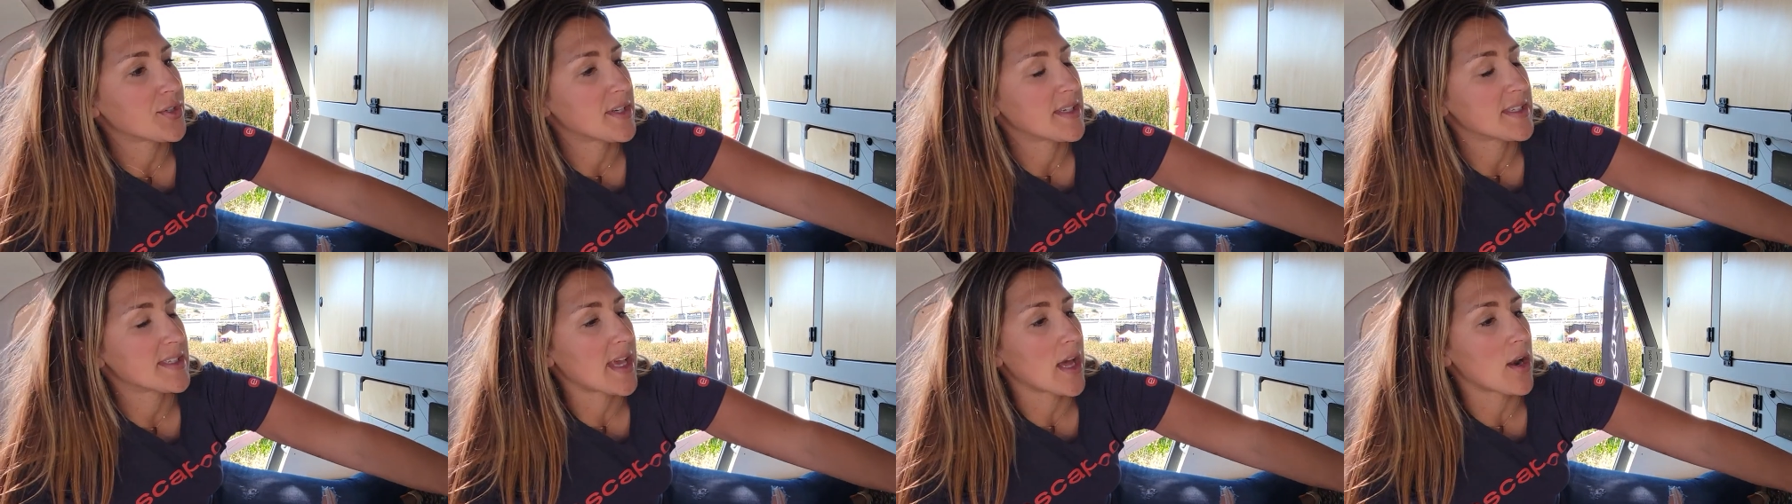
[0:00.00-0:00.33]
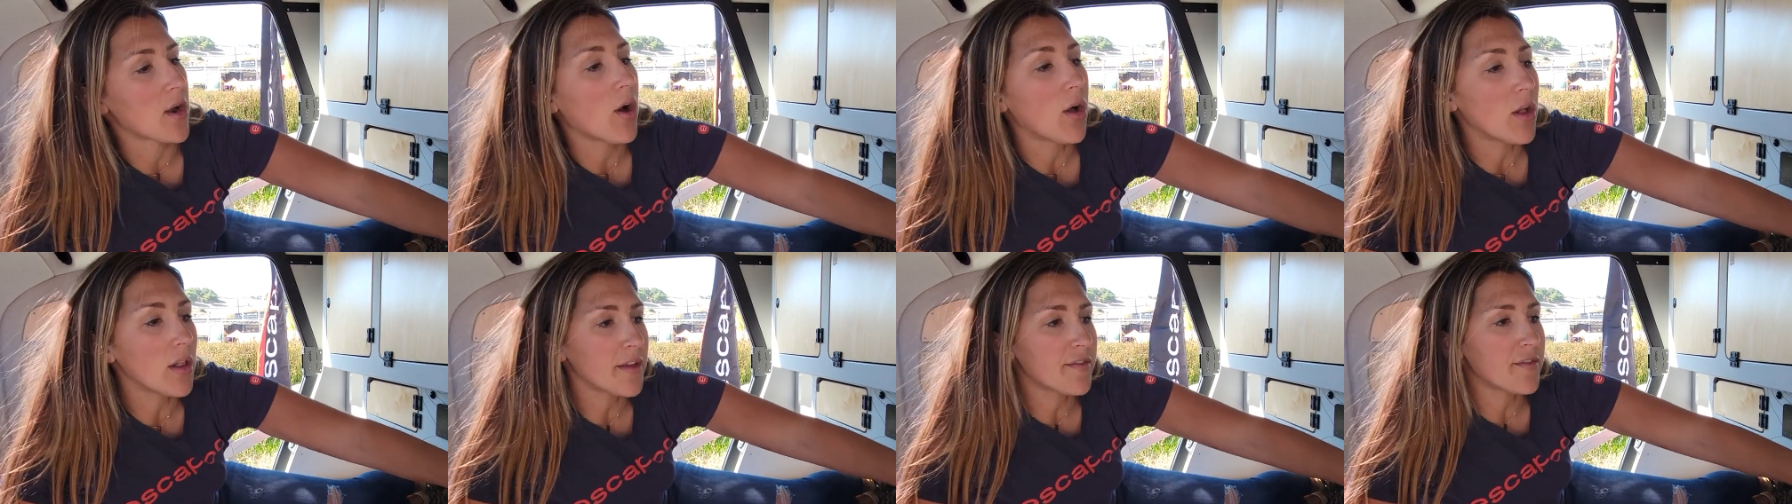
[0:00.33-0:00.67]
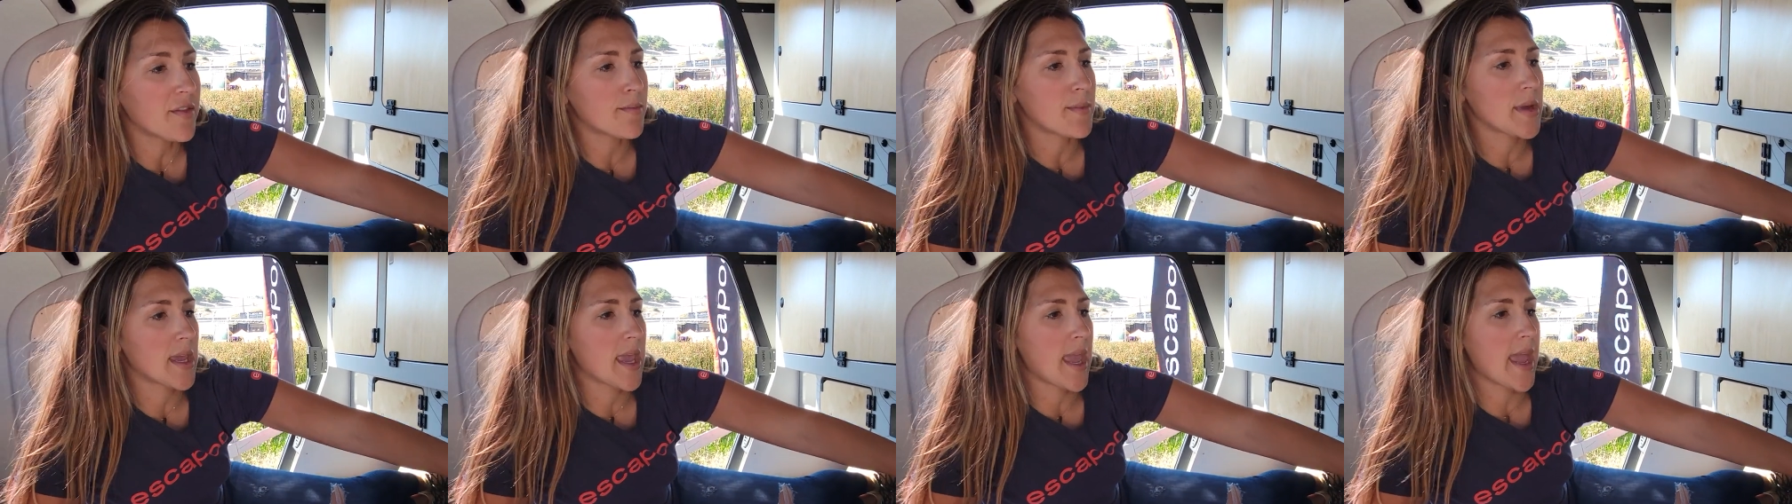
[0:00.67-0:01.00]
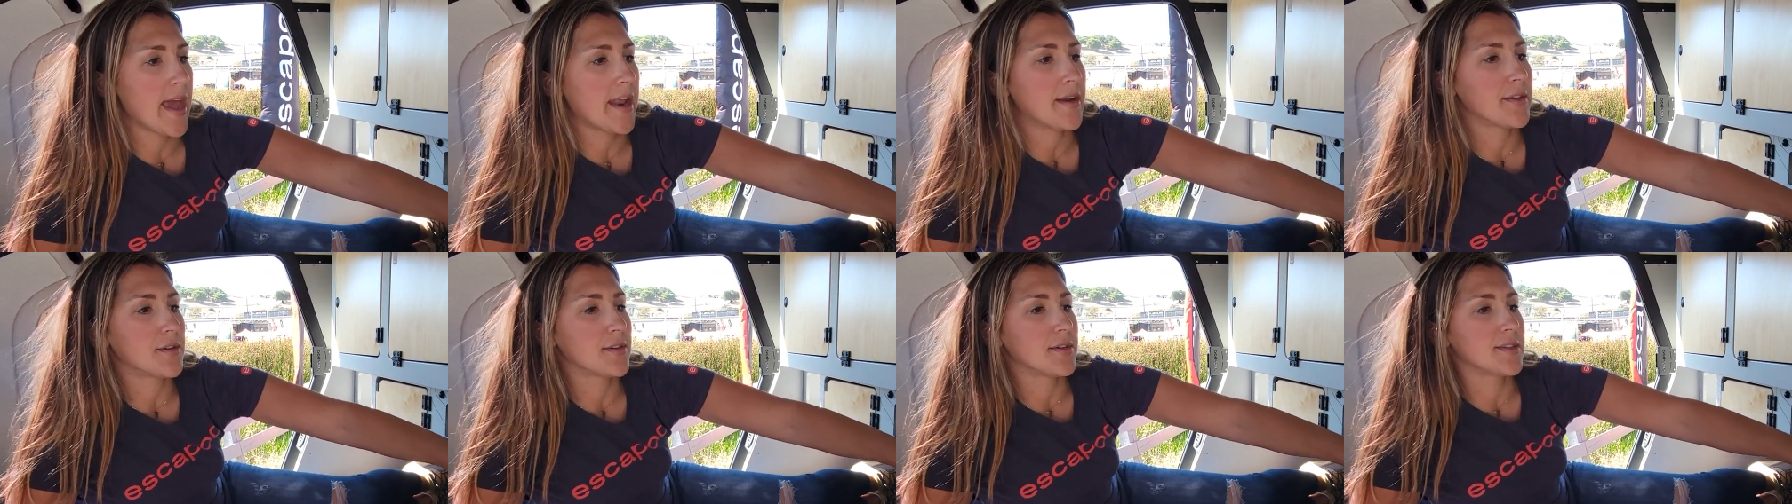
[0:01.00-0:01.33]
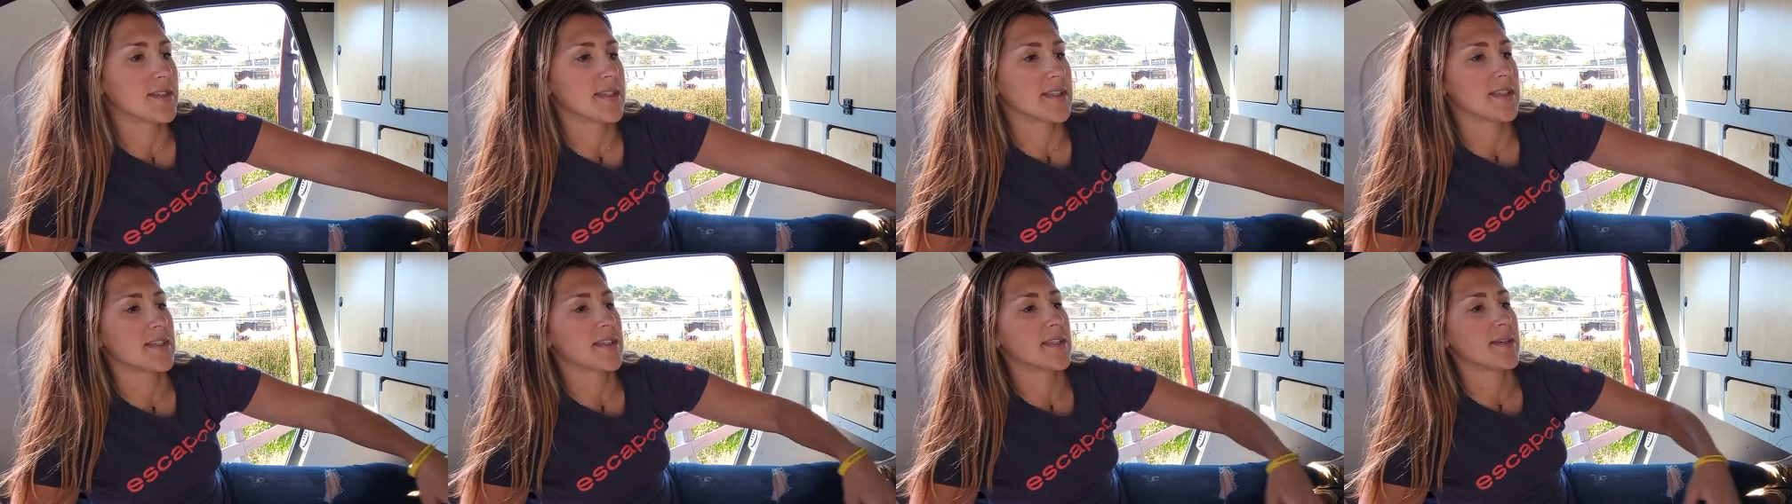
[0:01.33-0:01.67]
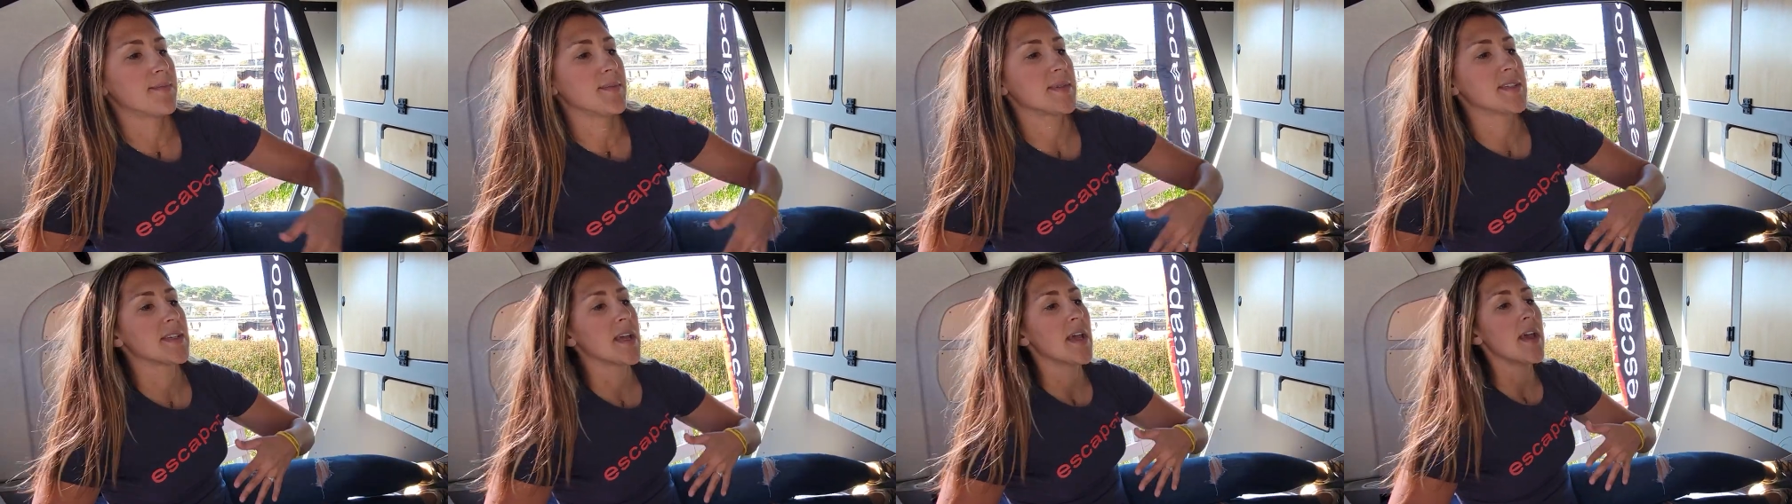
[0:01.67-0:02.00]
is that all of the mechanical
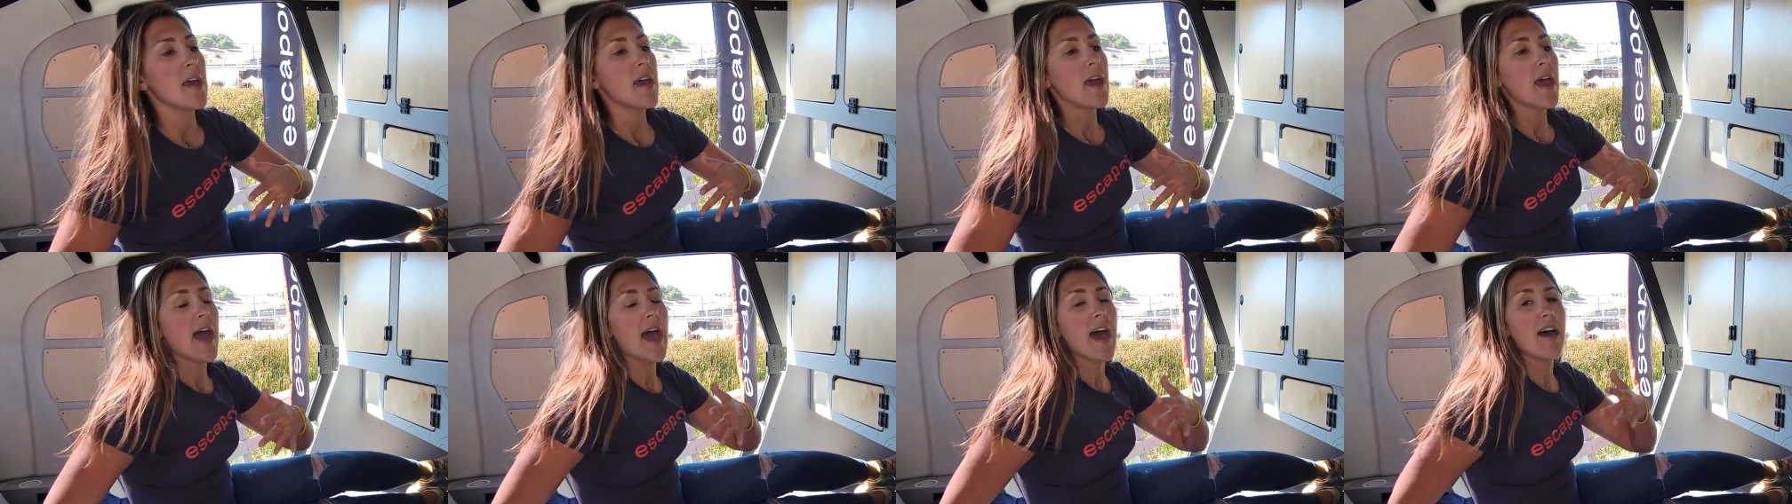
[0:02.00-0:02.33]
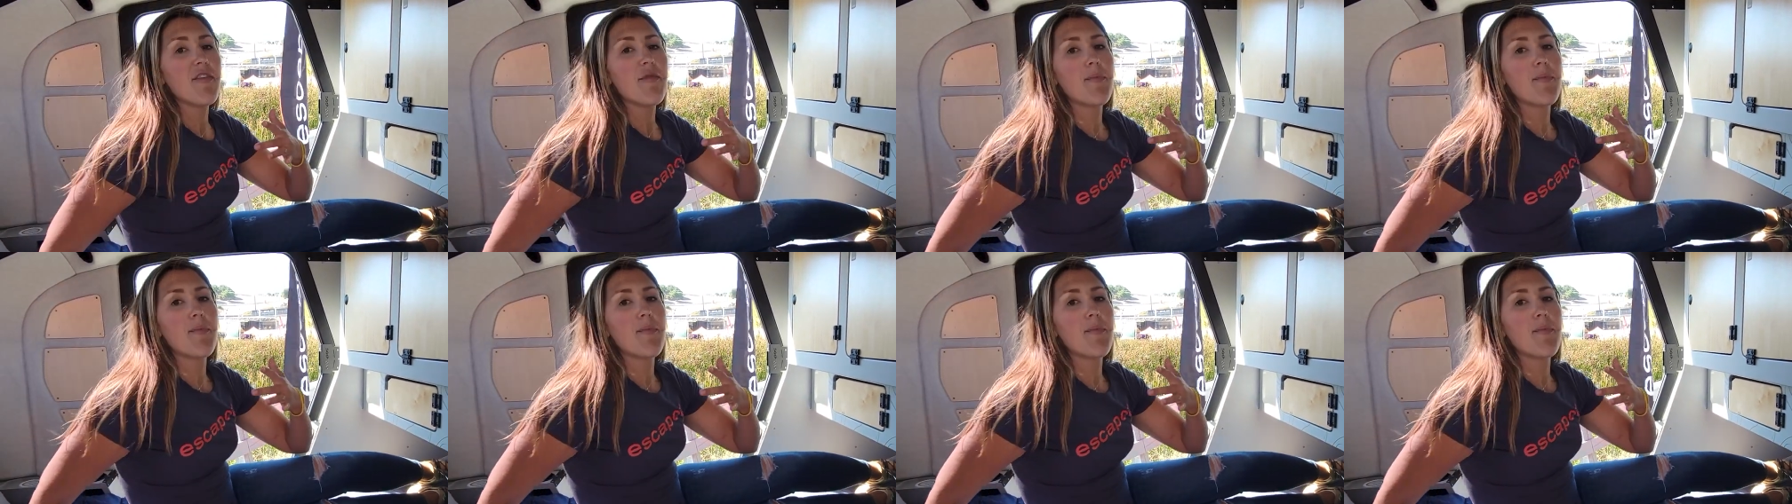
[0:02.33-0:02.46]
systems have